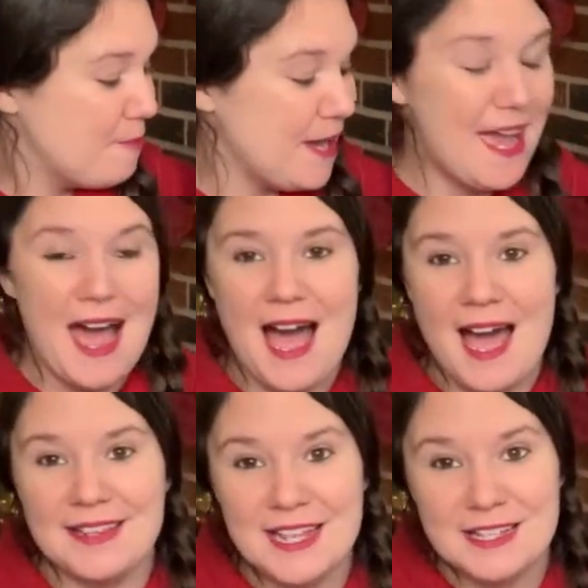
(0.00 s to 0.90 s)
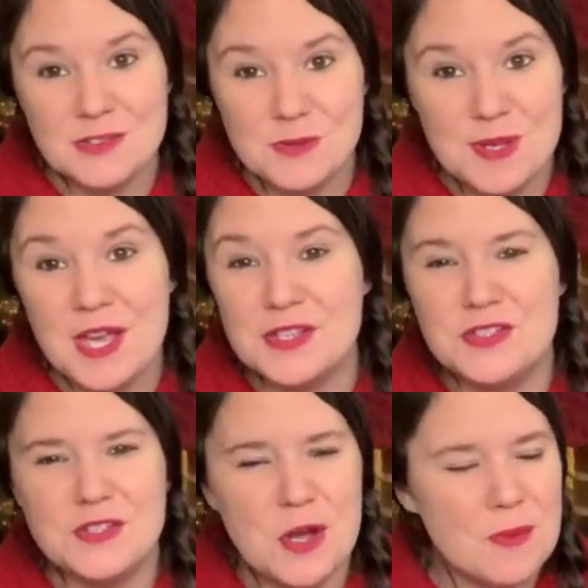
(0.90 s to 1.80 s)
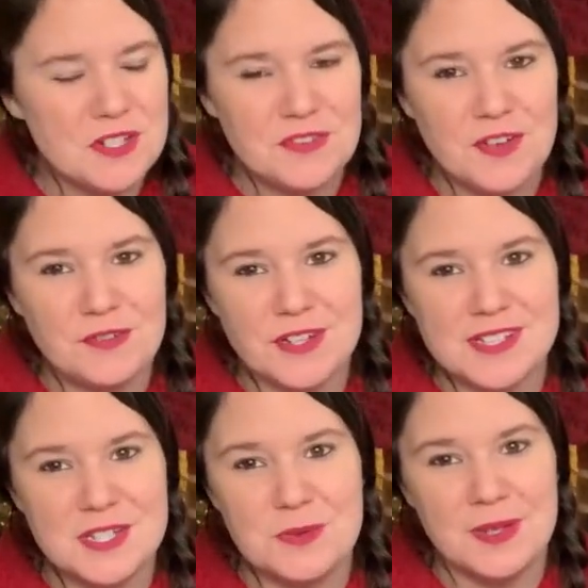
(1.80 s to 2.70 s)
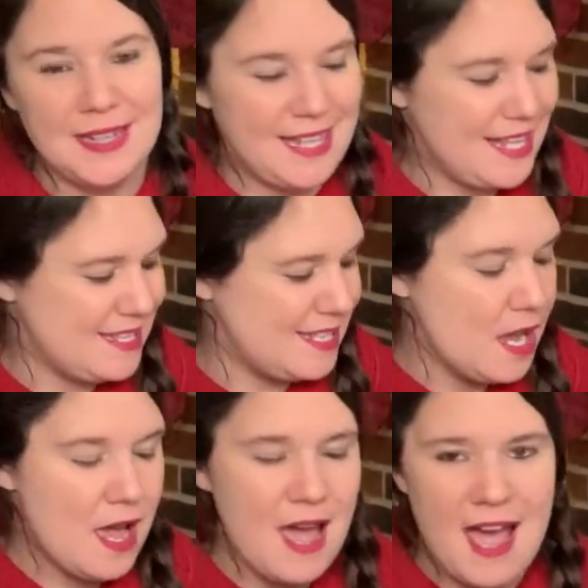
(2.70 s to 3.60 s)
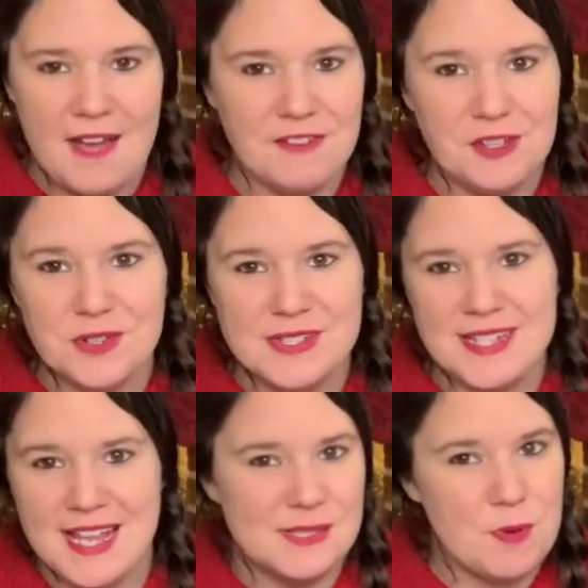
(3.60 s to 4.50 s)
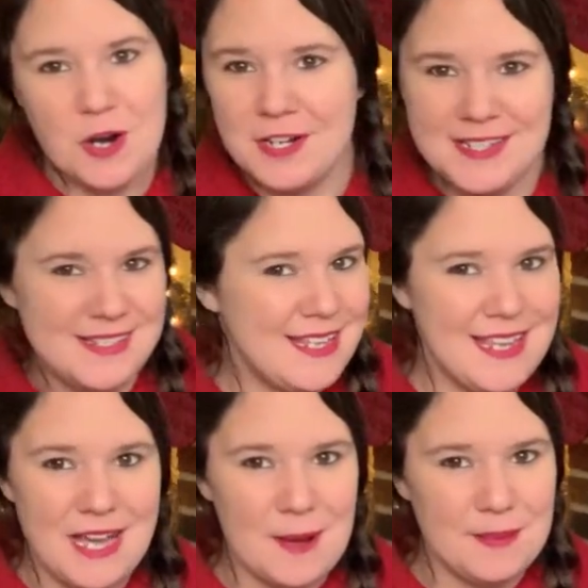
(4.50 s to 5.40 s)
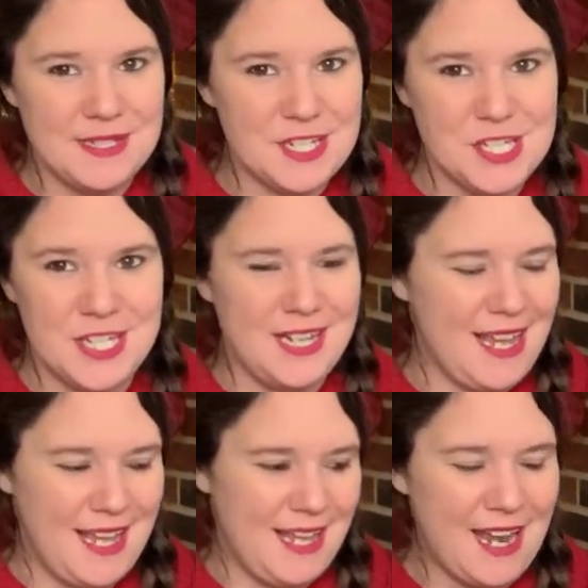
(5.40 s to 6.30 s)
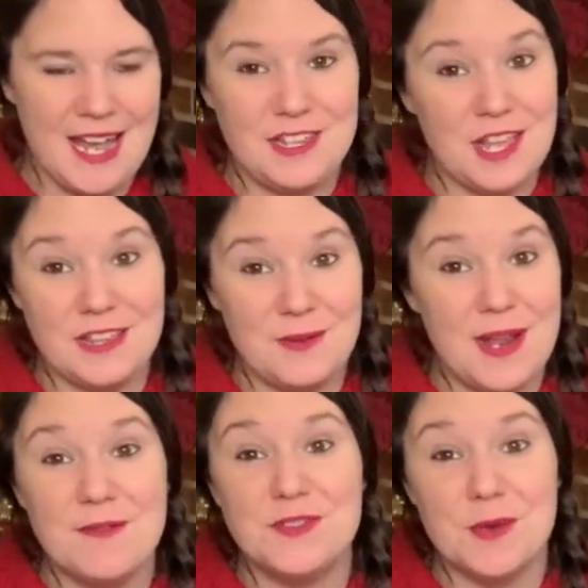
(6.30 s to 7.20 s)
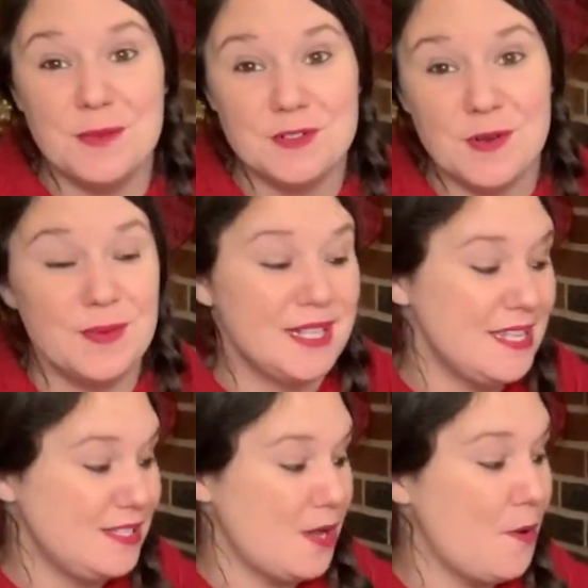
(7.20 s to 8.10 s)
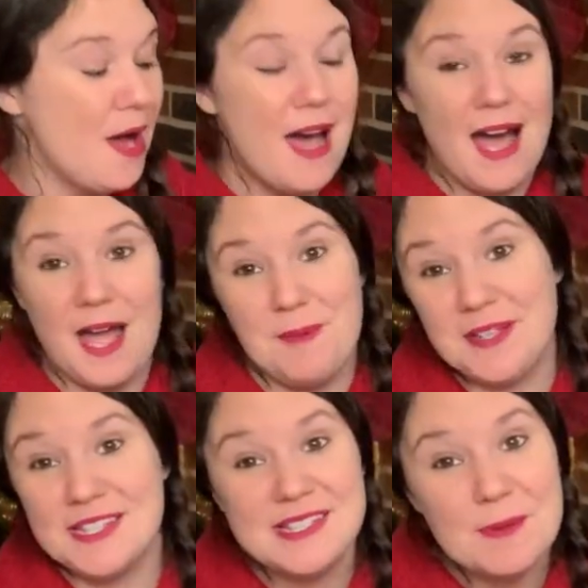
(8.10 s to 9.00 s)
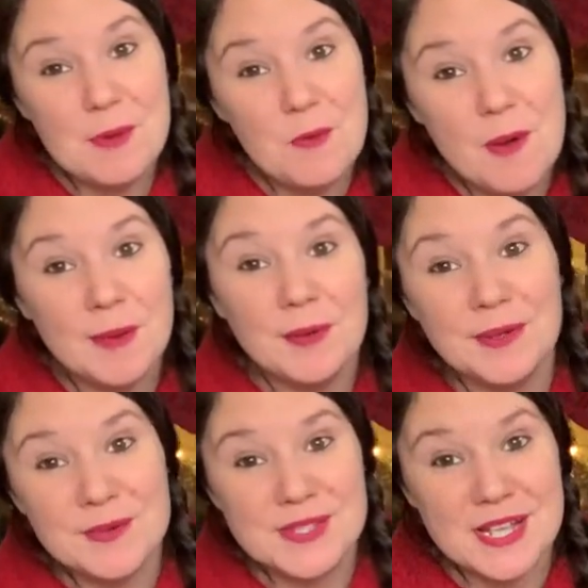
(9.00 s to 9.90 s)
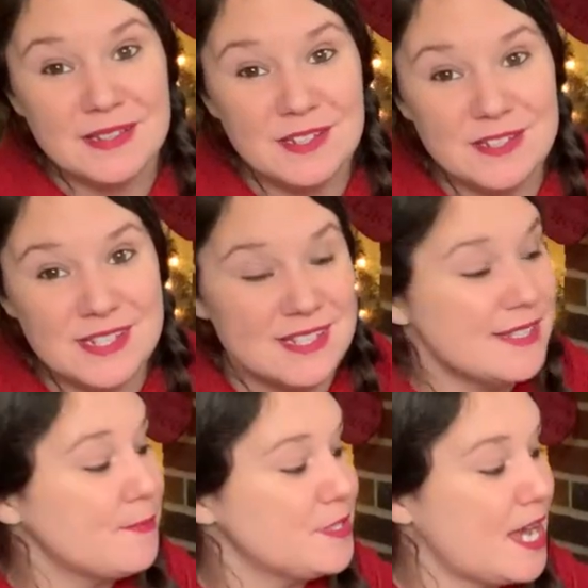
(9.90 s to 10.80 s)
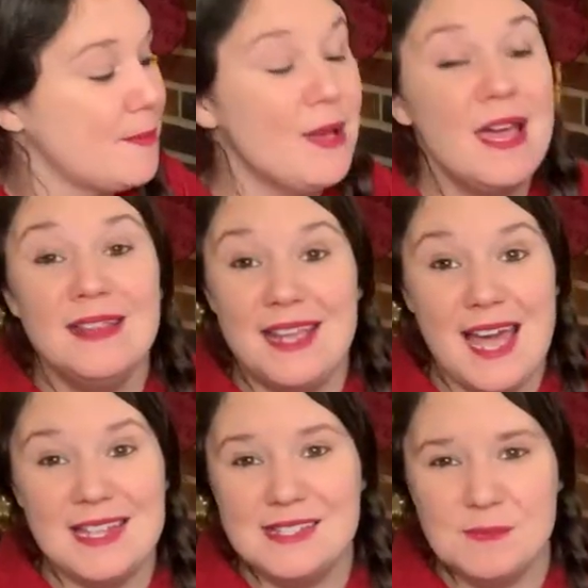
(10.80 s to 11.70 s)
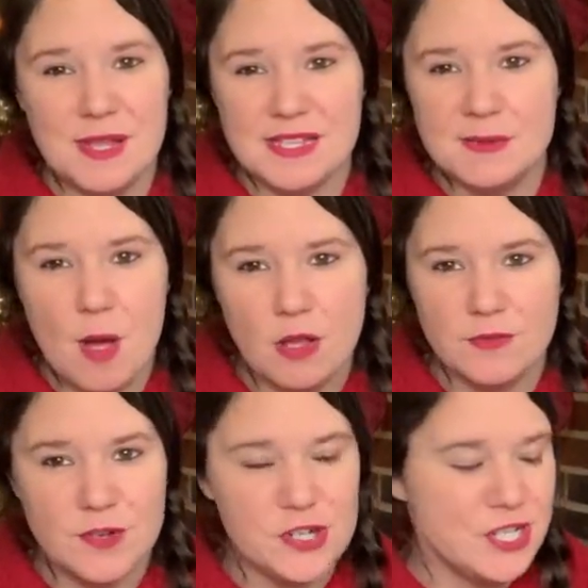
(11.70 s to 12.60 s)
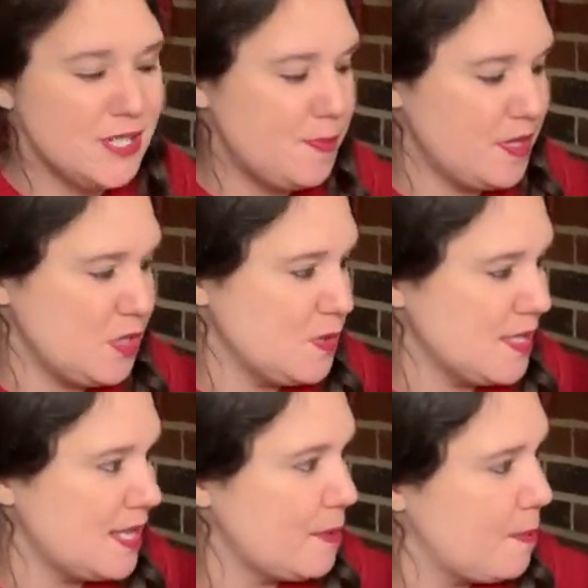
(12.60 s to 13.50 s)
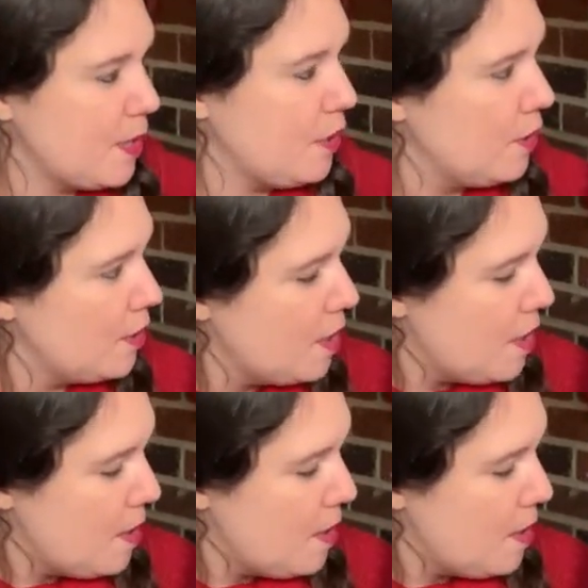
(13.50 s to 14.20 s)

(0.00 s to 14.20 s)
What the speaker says: But I thought this would be so much fun for us to do with the kids, have a little dance party singing competition, and I thought they would have so much fun with it. So I picked this up at Walmart when it was on clearance in the summertime. They had some like smaller versions, but this was like the bigger,